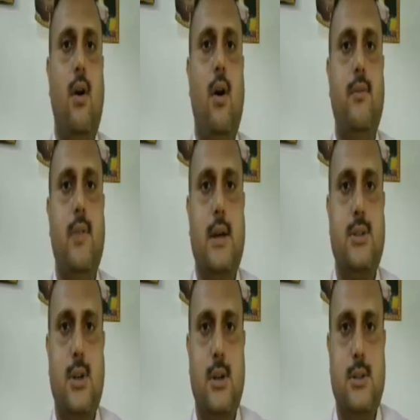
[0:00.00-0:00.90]
of
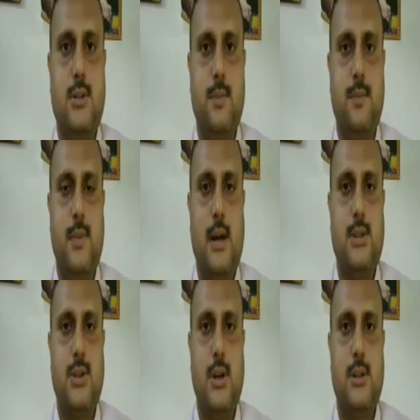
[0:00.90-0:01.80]
nationalism.
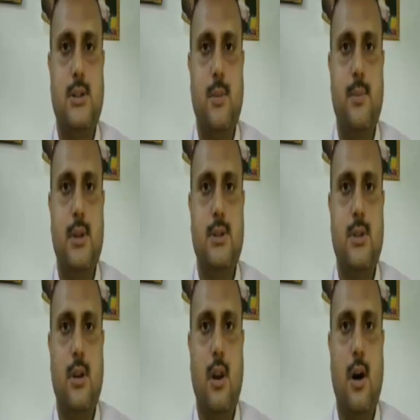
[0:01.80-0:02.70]
Nationalism
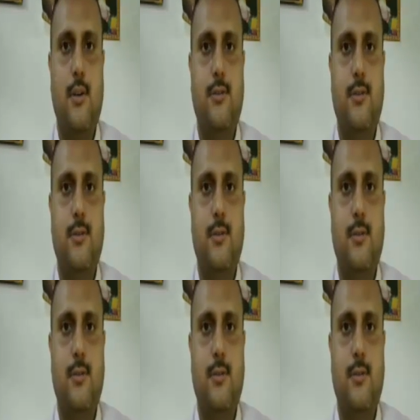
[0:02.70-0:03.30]
means love